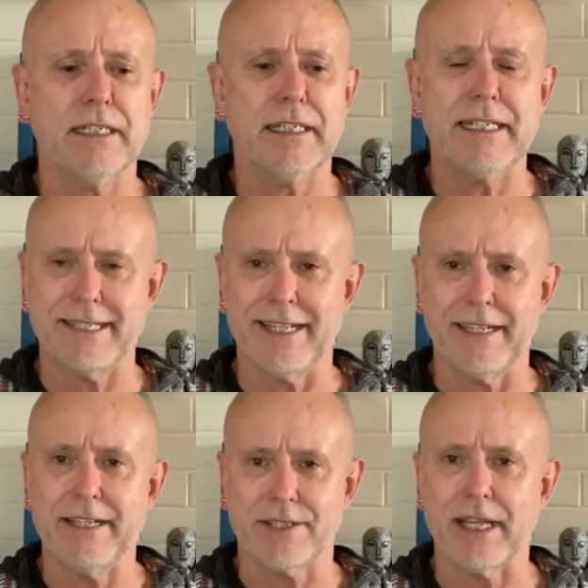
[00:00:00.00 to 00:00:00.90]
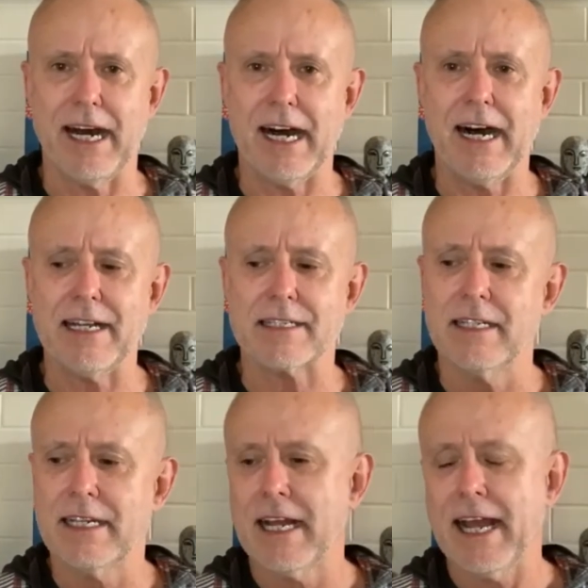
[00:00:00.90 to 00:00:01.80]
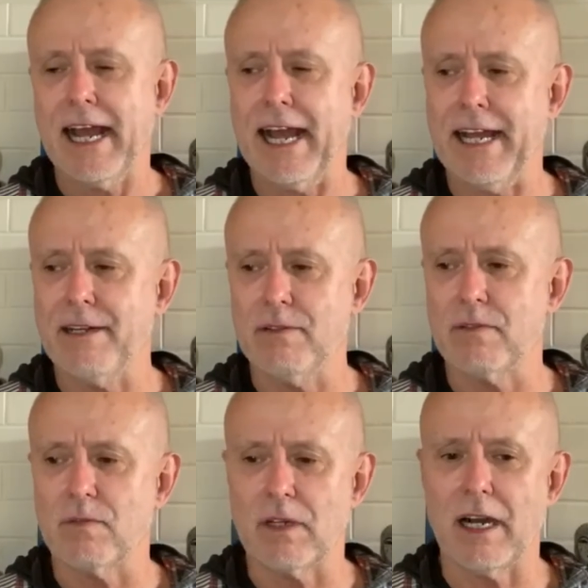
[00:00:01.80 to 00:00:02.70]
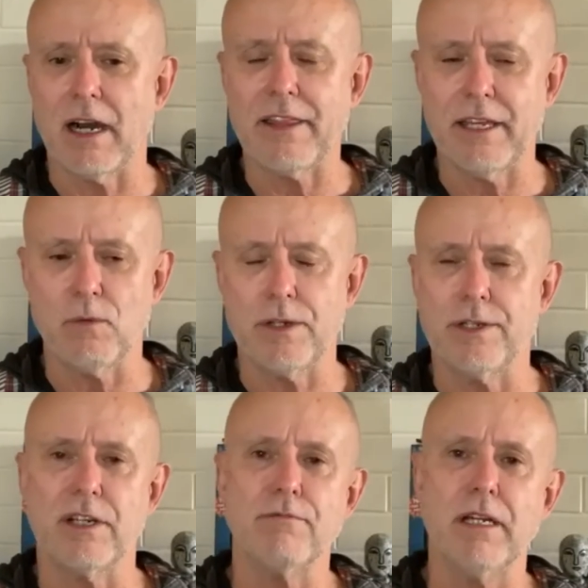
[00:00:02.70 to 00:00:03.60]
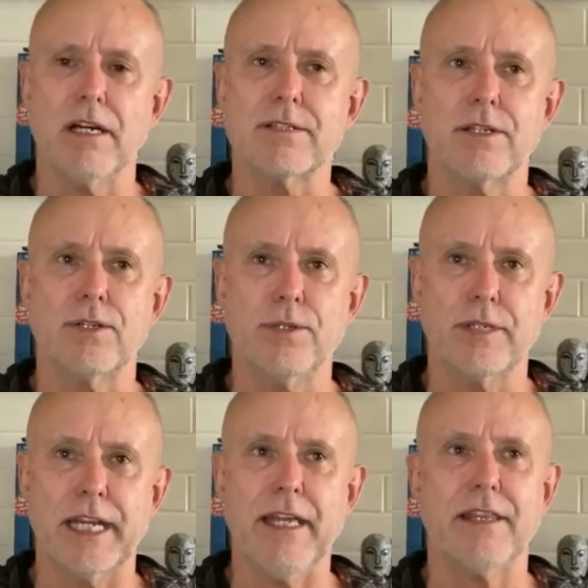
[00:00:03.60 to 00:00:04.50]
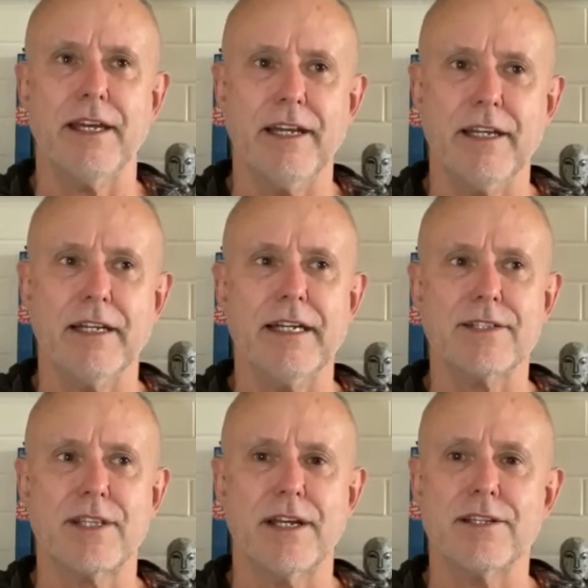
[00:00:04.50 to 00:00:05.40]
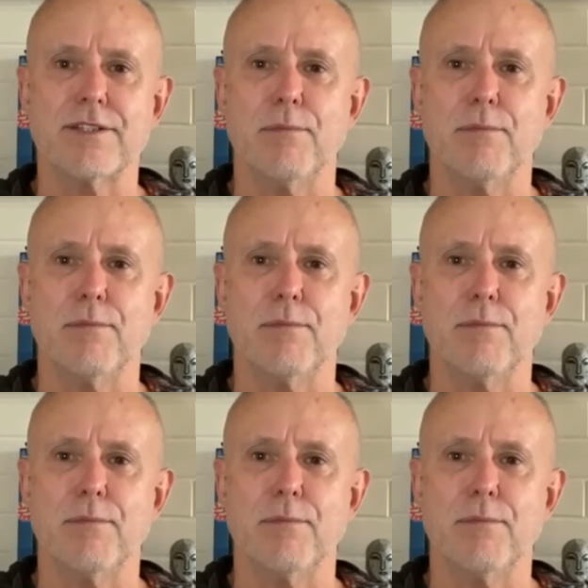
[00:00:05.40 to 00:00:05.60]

is the heart. And I think what you don't realise until you get there is that it's a